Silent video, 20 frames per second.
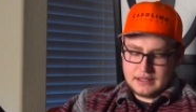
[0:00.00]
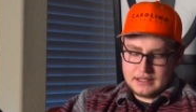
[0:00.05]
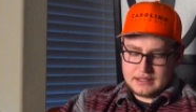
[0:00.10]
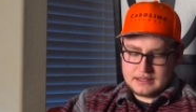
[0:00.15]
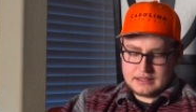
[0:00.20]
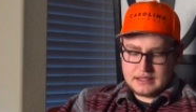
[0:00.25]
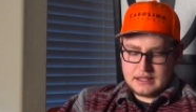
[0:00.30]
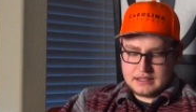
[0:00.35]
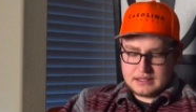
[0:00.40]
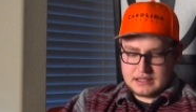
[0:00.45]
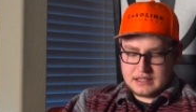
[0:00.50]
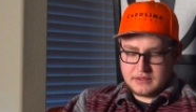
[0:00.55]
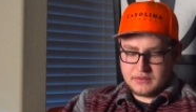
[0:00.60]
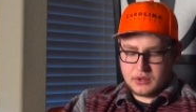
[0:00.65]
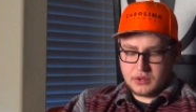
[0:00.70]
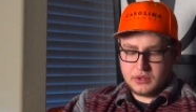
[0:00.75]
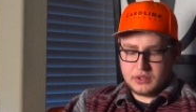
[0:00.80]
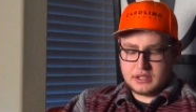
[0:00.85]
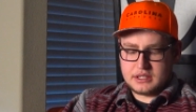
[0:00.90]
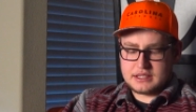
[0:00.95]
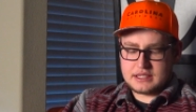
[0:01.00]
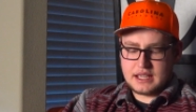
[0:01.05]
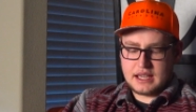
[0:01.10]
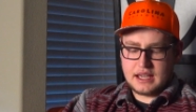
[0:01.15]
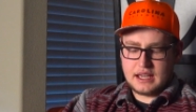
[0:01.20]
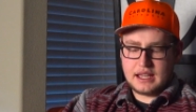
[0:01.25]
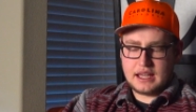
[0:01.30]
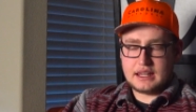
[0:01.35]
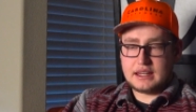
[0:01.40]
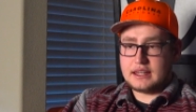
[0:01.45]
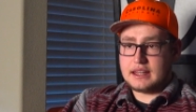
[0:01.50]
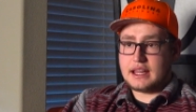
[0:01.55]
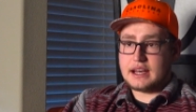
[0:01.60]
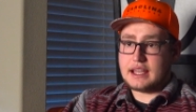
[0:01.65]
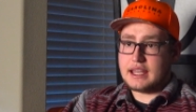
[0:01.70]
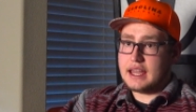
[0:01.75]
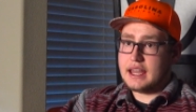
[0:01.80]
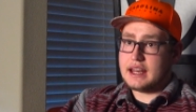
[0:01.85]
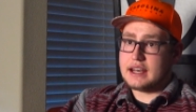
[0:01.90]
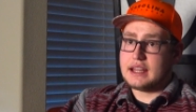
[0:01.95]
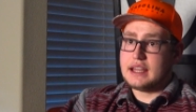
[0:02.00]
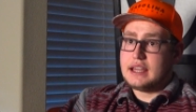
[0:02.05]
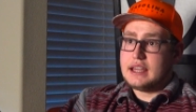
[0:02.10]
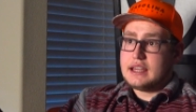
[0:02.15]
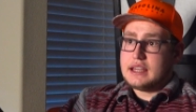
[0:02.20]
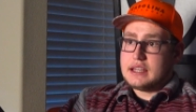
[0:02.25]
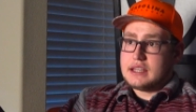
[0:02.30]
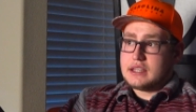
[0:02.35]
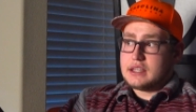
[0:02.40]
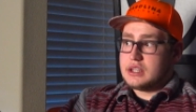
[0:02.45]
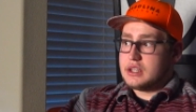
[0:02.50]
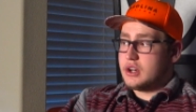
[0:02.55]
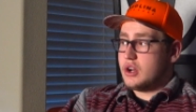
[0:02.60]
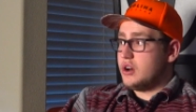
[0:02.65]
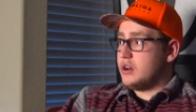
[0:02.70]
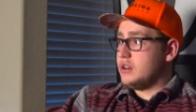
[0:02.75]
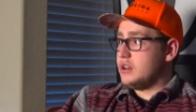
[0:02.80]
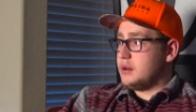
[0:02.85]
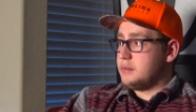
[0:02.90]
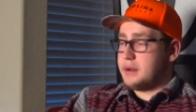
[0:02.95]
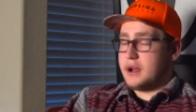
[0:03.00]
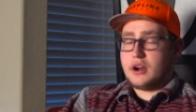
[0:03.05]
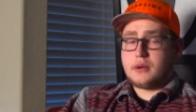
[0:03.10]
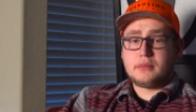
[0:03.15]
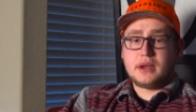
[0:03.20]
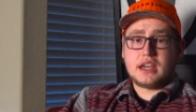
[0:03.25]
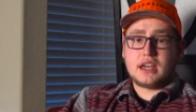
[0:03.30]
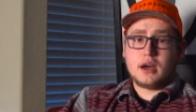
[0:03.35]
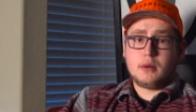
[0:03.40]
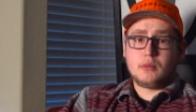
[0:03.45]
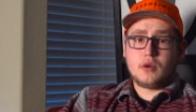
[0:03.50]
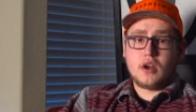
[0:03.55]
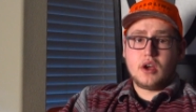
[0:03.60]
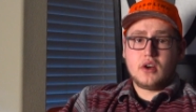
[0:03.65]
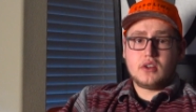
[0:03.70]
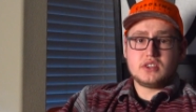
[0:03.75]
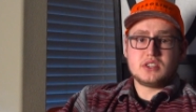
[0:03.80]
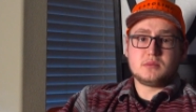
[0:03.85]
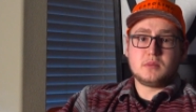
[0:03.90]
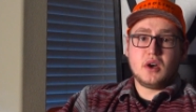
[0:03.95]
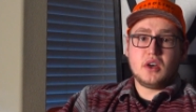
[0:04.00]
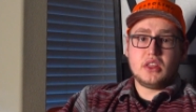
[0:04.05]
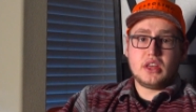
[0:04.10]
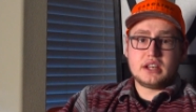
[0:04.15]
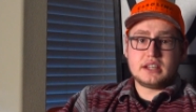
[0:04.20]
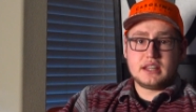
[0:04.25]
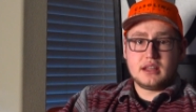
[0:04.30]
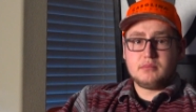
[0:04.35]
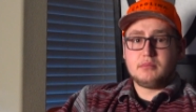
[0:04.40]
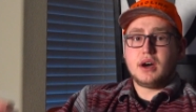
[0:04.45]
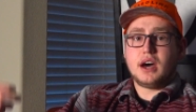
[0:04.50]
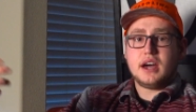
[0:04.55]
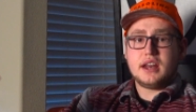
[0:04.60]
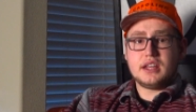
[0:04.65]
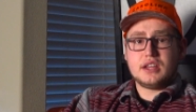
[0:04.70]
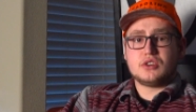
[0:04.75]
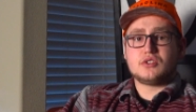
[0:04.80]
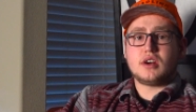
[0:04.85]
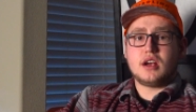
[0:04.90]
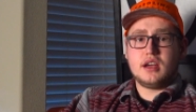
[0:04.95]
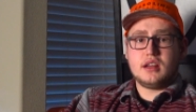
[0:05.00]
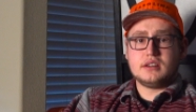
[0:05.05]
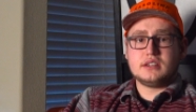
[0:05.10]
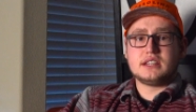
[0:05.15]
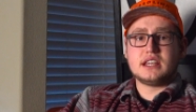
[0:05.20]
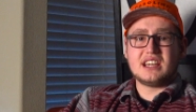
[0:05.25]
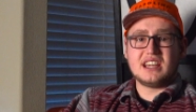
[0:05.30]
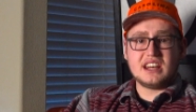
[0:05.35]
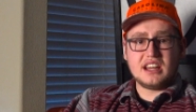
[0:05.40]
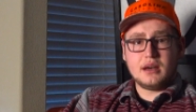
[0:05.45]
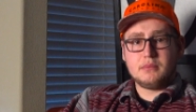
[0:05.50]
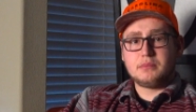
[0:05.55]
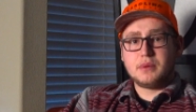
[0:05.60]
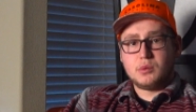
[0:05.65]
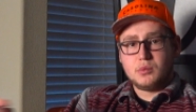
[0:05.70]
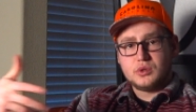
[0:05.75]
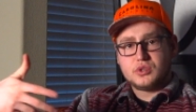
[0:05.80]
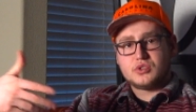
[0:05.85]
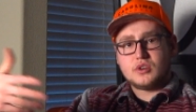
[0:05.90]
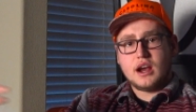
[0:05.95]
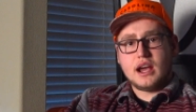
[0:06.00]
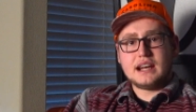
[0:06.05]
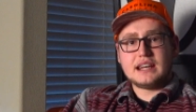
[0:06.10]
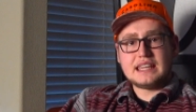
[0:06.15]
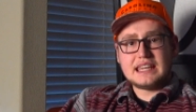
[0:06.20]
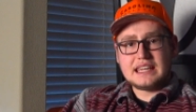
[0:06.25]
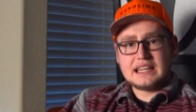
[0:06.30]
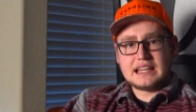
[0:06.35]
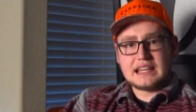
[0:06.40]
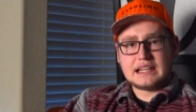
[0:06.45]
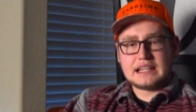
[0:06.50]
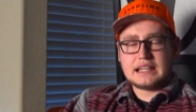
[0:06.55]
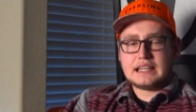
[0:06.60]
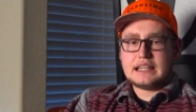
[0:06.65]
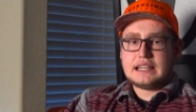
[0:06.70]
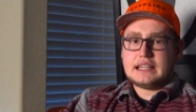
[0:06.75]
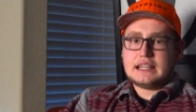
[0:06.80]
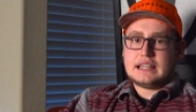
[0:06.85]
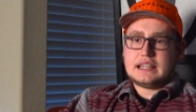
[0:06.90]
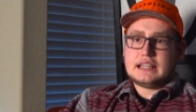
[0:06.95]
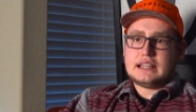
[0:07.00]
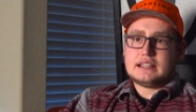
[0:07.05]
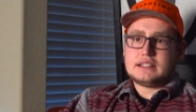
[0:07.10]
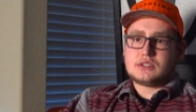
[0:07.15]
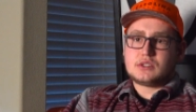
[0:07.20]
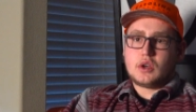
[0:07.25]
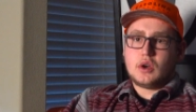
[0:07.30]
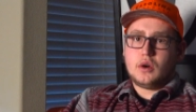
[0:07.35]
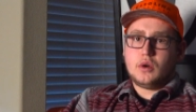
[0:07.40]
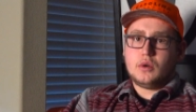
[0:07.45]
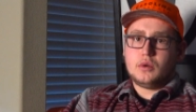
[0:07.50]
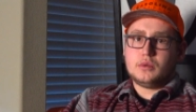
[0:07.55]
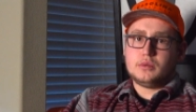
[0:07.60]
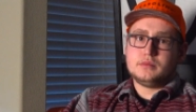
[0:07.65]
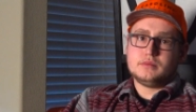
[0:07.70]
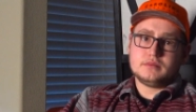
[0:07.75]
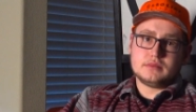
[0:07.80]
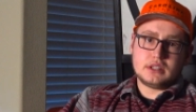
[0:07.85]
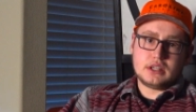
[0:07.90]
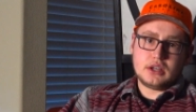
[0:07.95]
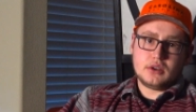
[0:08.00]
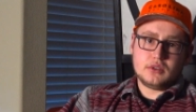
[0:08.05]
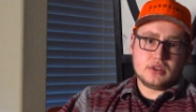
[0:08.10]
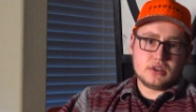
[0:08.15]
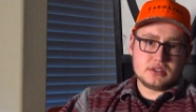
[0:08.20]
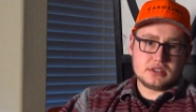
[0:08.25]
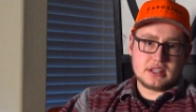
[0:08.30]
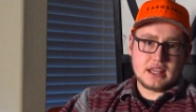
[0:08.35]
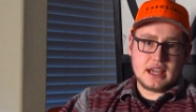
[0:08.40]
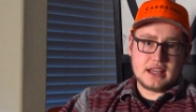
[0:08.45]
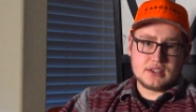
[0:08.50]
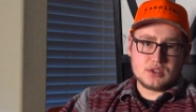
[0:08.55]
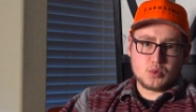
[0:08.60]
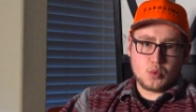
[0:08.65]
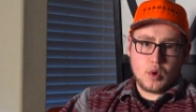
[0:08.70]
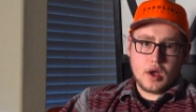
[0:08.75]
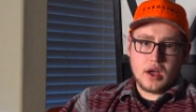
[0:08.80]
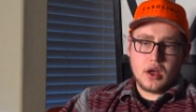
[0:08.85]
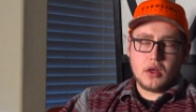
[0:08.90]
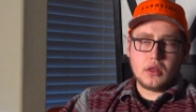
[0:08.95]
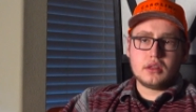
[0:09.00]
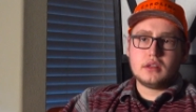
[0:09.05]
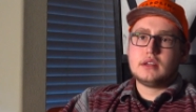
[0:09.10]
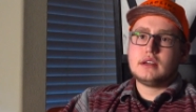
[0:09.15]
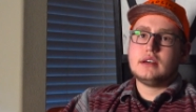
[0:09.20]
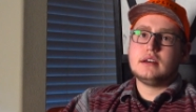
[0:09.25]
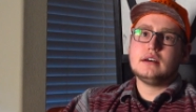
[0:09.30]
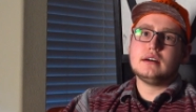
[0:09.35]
It's difficult to say. And then again, a bear may come around, smell that dead body, and try and dig it up and would try and eat it. So, there's that as well.